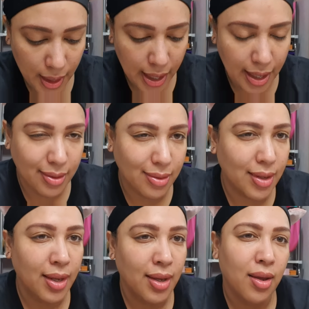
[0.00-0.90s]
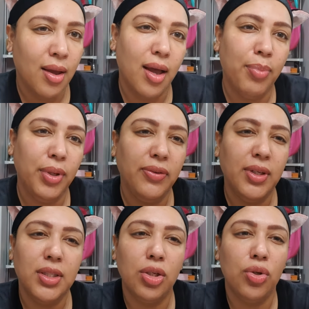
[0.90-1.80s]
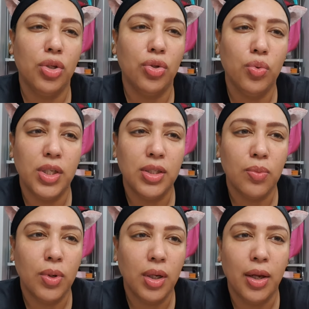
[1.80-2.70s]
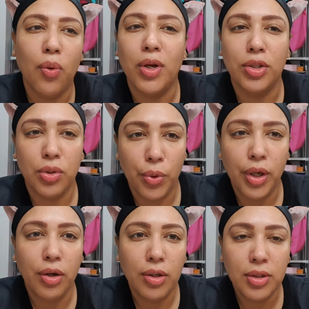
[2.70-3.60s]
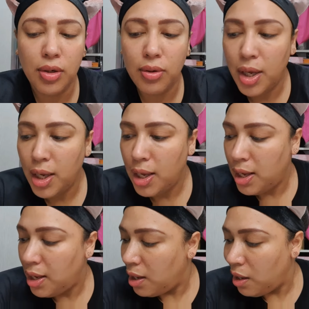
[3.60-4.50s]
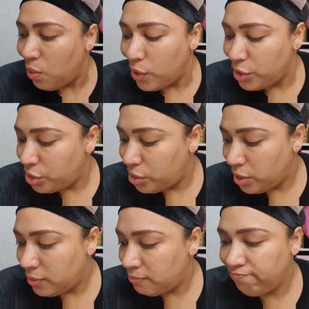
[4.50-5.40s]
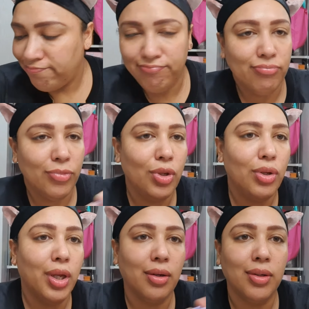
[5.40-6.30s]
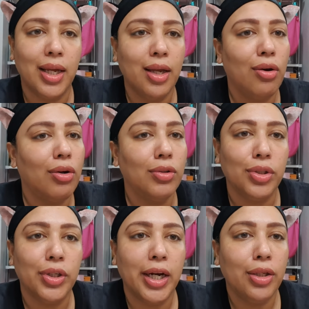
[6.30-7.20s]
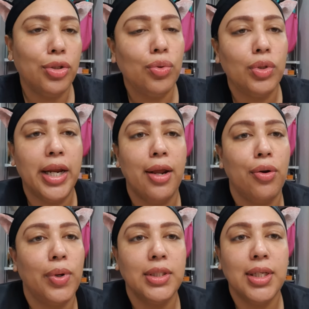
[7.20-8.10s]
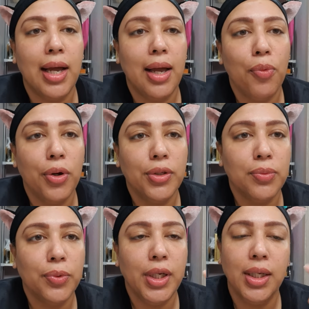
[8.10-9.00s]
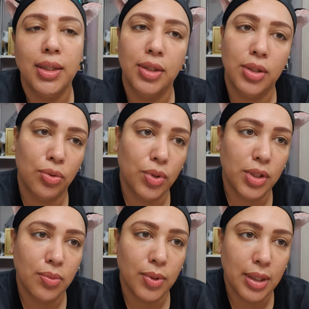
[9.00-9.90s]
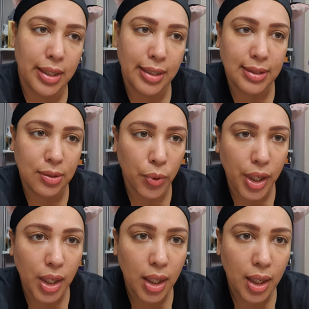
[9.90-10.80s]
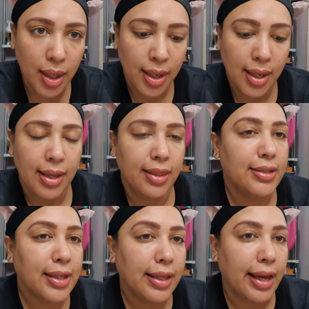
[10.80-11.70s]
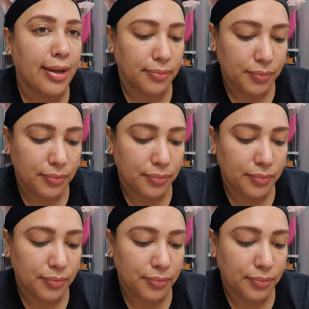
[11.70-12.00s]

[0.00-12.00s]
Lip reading: And I believe they said you can do this one like once a week also, which you can like alternate it, do a nano one time once a week, then do this one the next week, things like that.